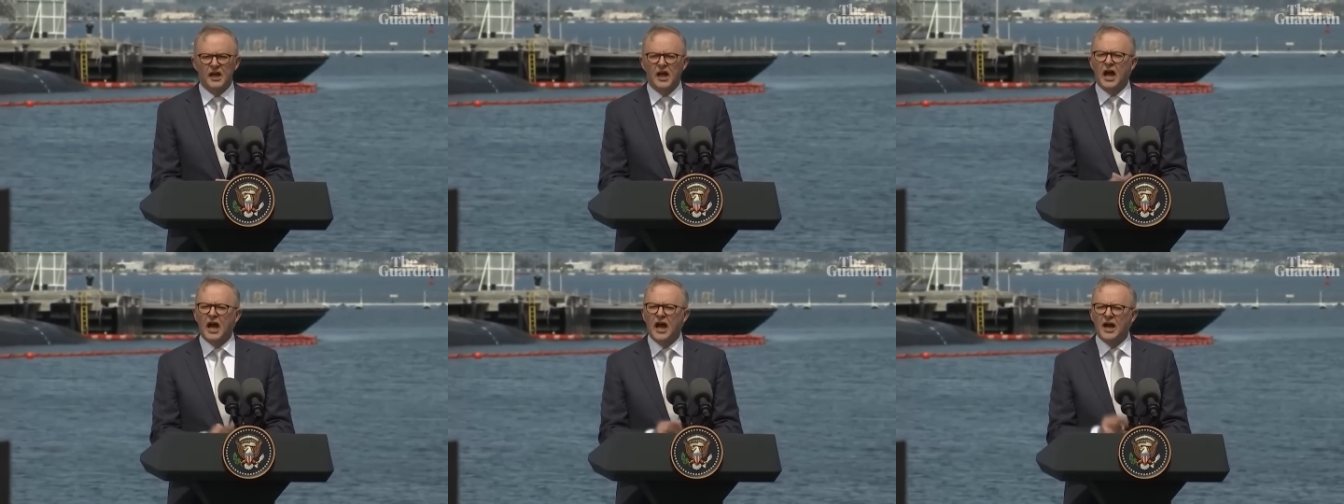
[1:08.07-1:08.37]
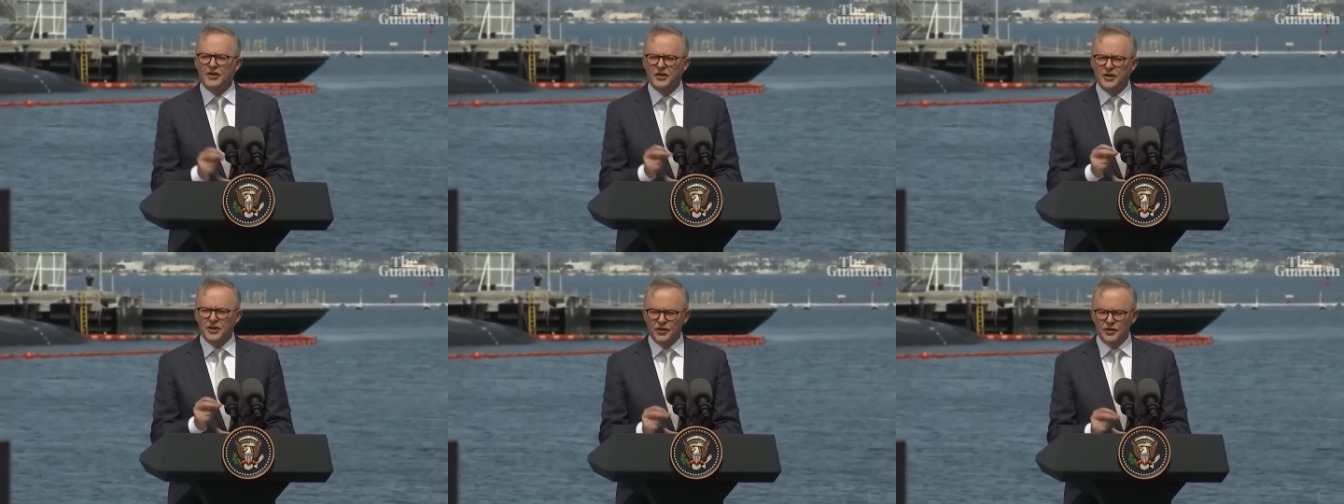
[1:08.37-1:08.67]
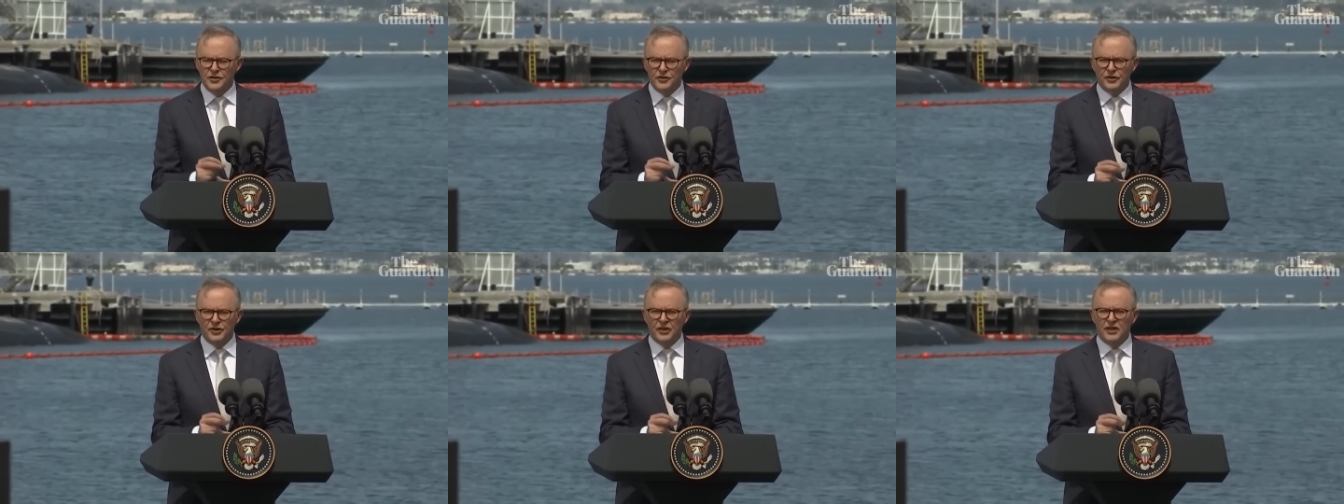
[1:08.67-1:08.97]
a
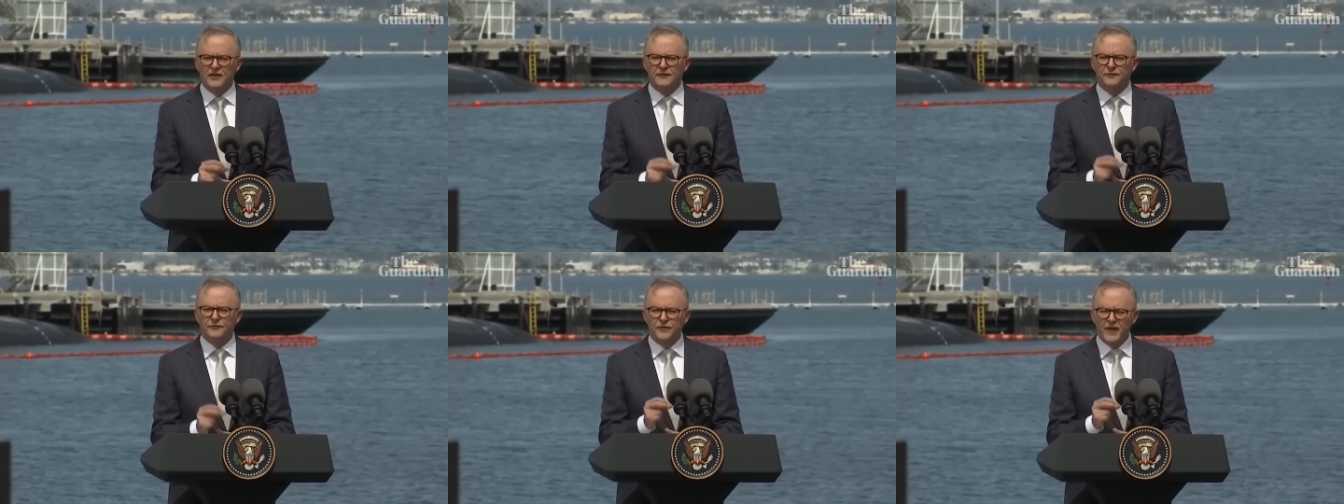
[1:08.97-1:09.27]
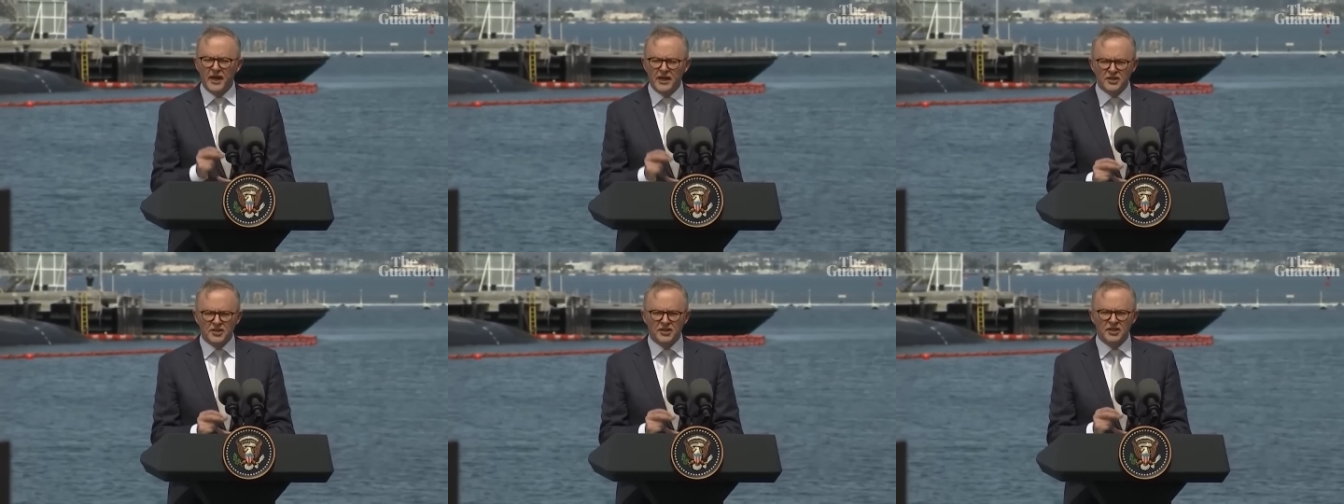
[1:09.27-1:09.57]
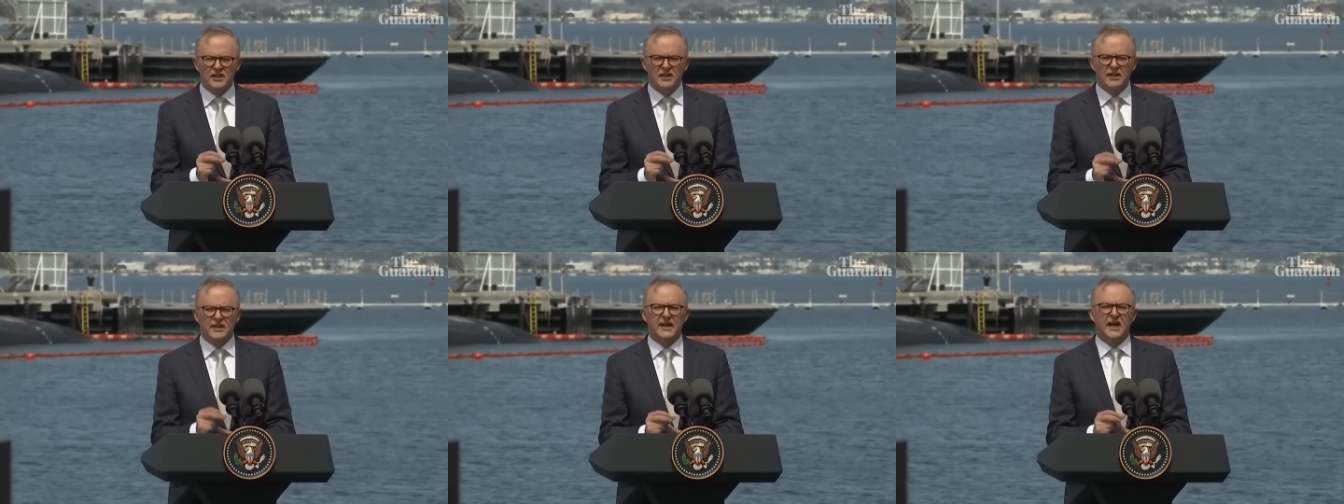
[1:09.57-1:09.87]
new
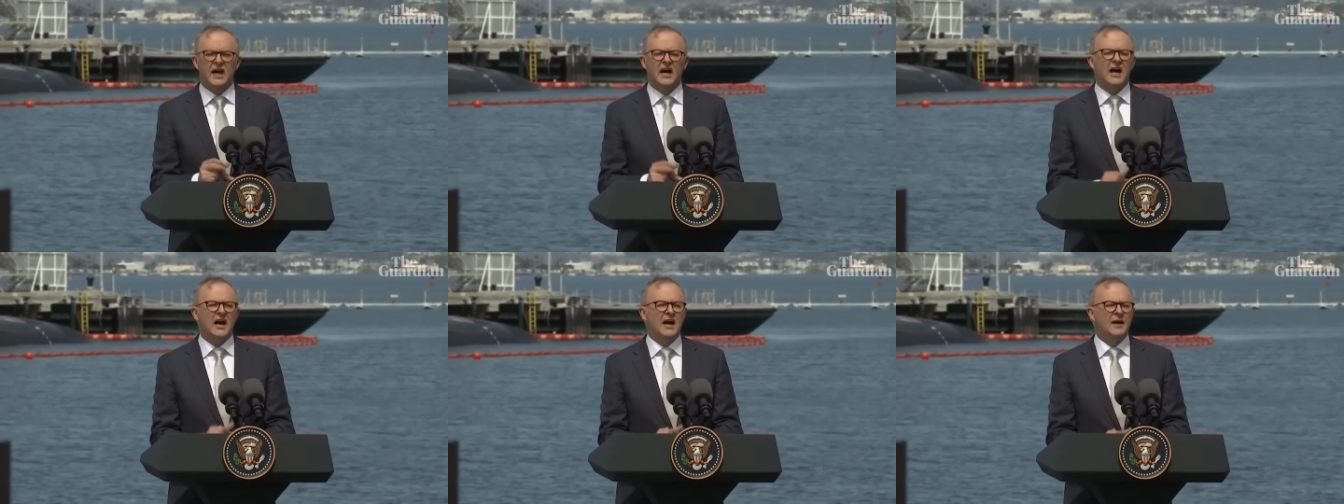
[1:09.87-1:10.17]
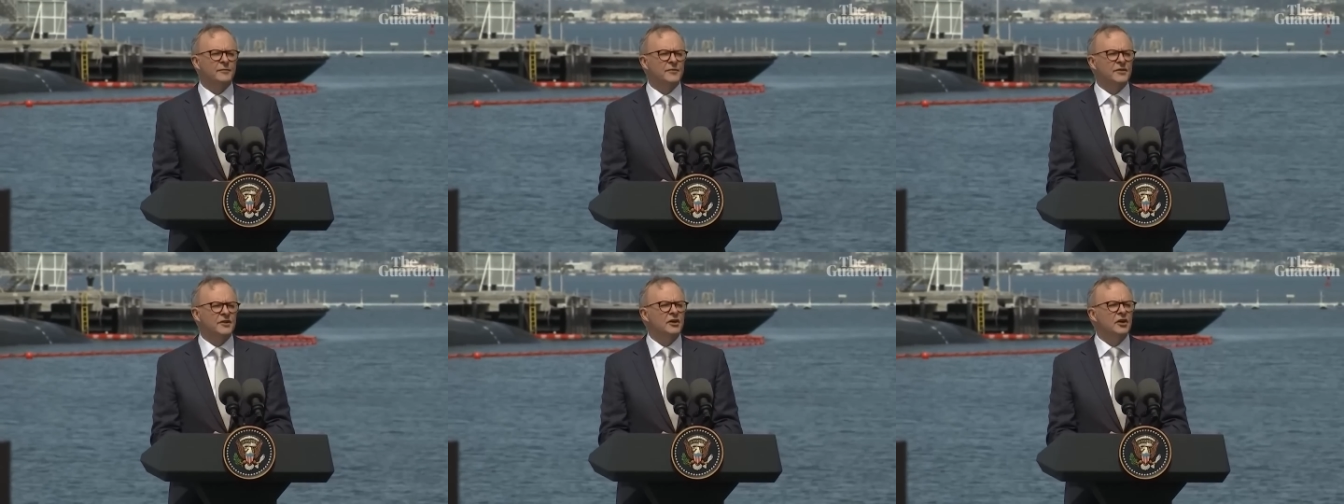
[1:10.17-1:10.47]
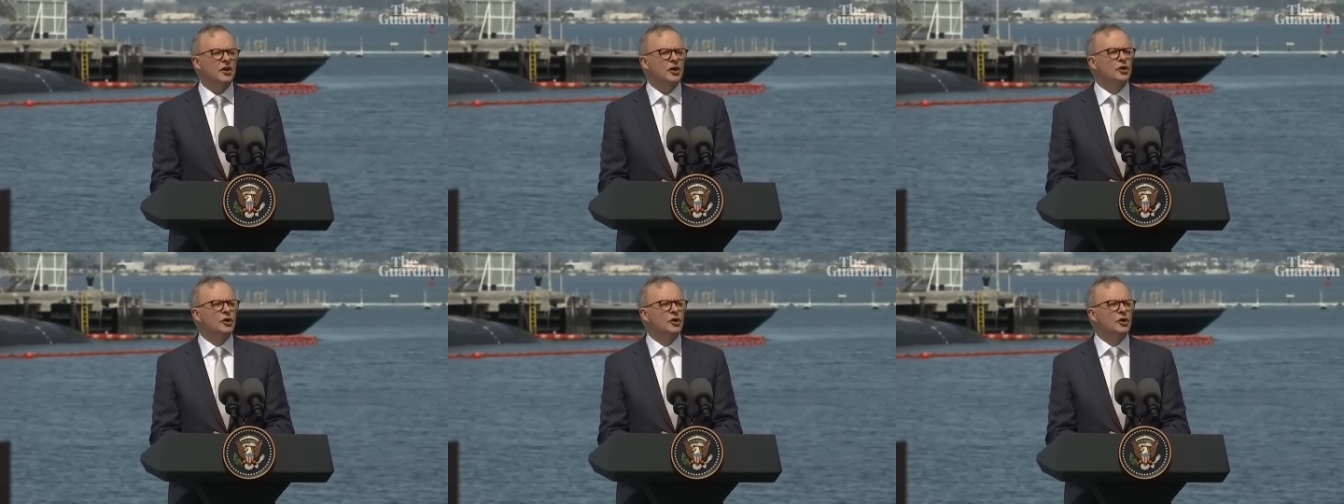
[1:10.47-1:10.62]
conventionally armed